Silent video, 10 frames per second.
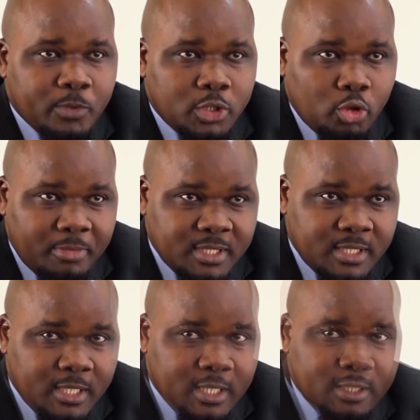
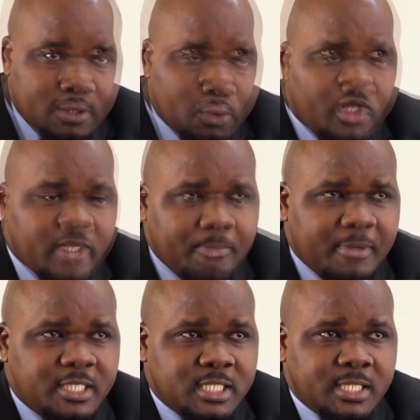domestically, the
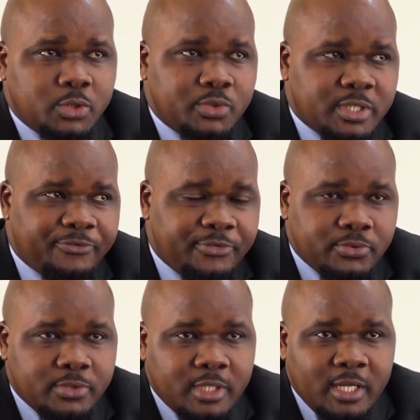measures that were
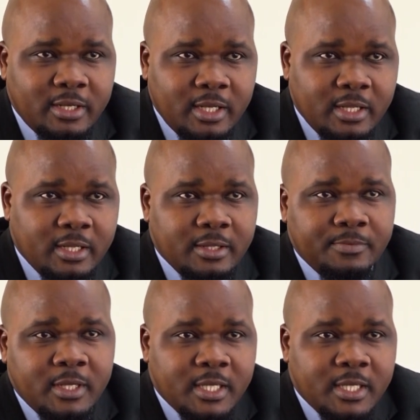reviewed had a